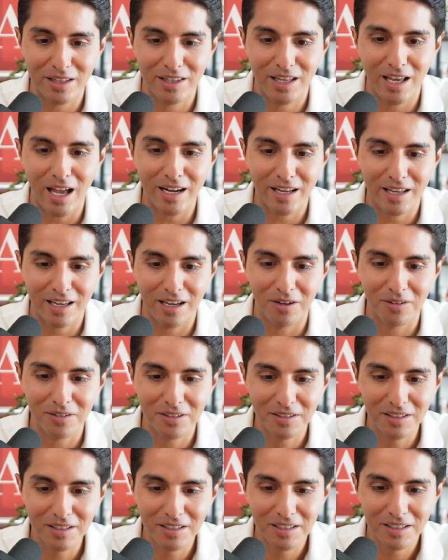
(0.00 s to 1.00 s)
in the ad account.
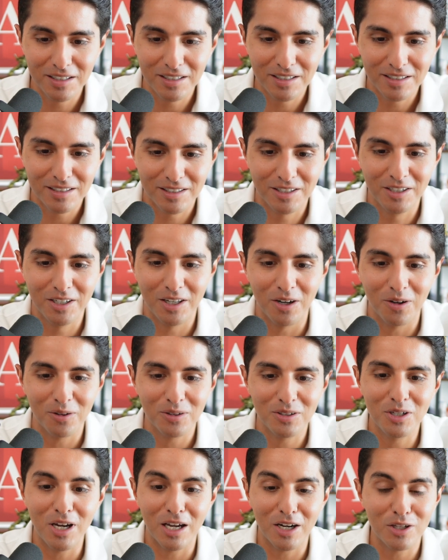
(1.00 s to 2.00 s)

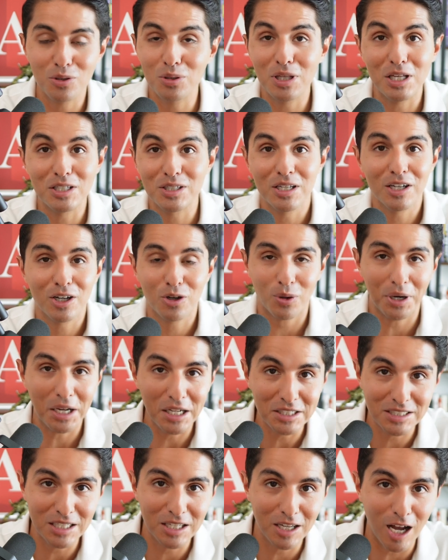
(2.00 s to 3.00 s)
You got to do these
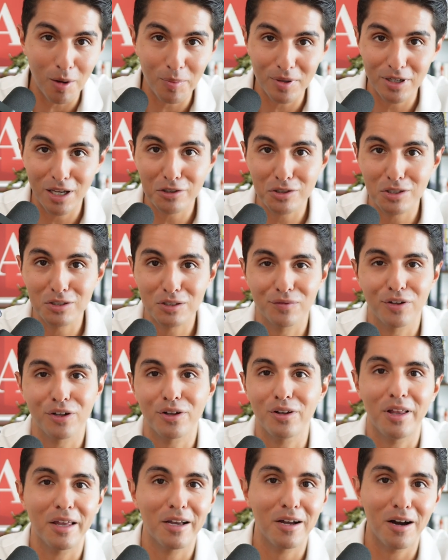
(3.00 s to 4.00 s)
crazy combinations of
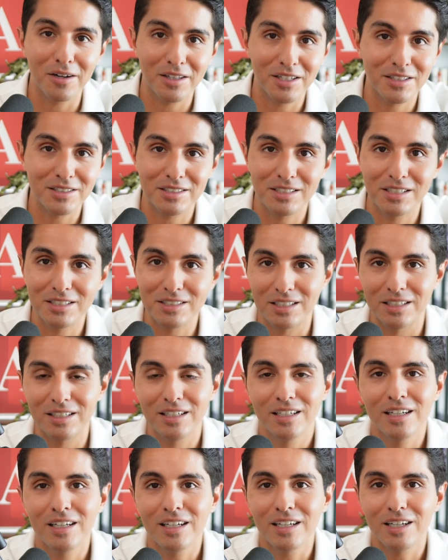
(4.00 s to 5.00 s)
lookalike audiences and,
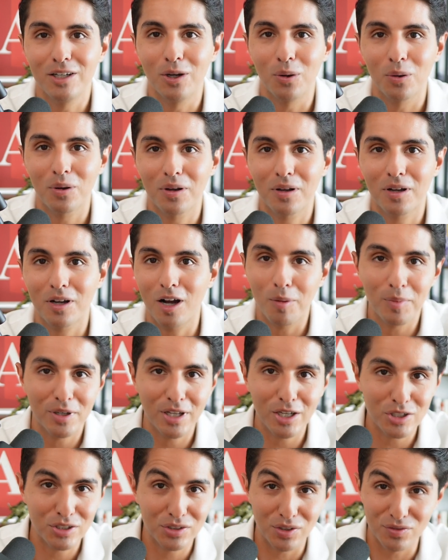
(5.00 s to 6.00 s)

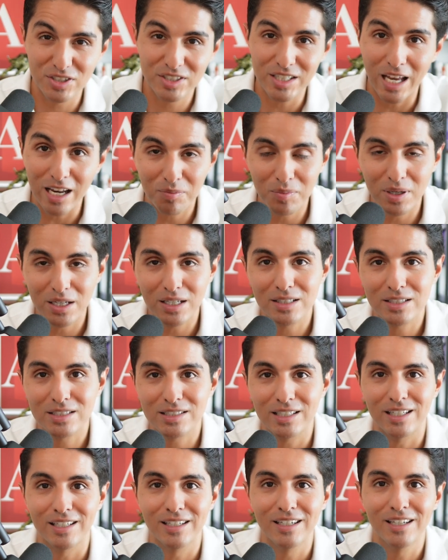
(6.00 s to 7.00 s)
combinations of
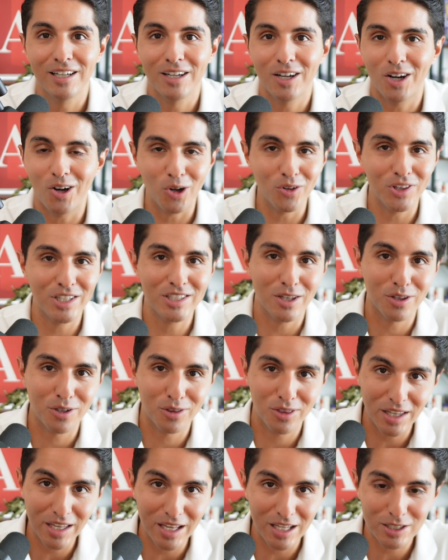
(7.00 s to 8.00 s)
segments and all these other
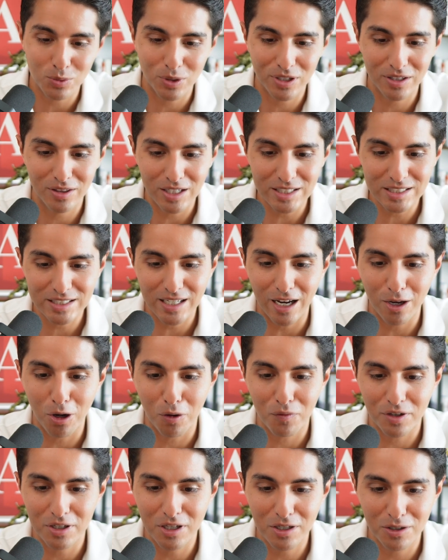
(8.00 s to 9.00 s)
things, when this guy
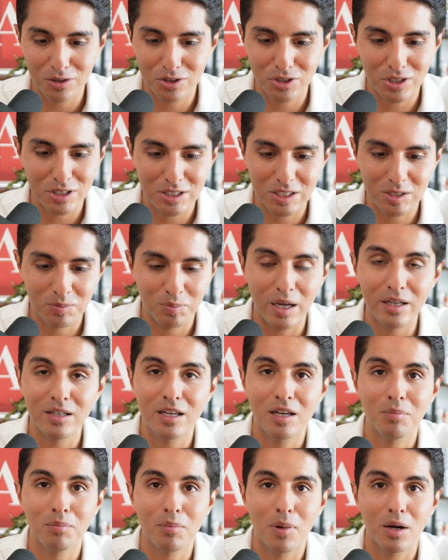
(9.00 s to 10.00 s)
over here is just
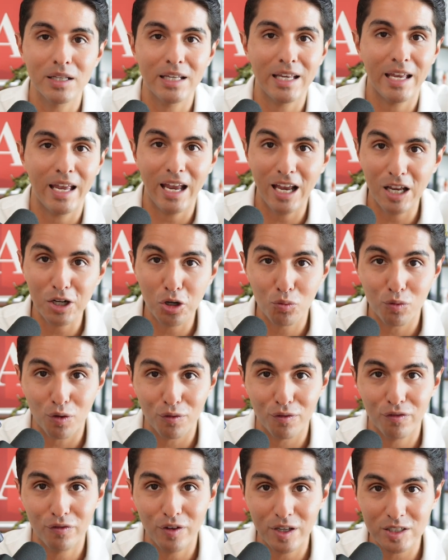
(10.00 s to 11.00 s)
spending money hand over
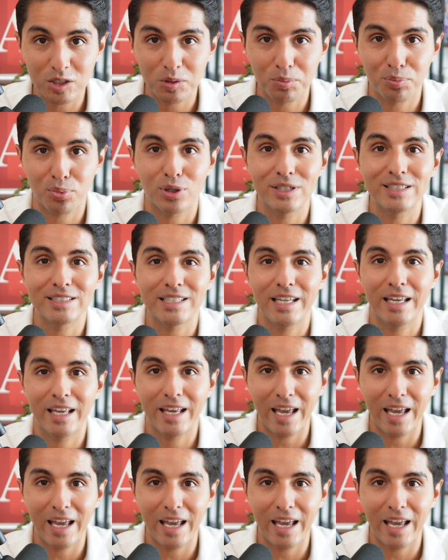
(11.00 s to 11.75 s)
fist, printing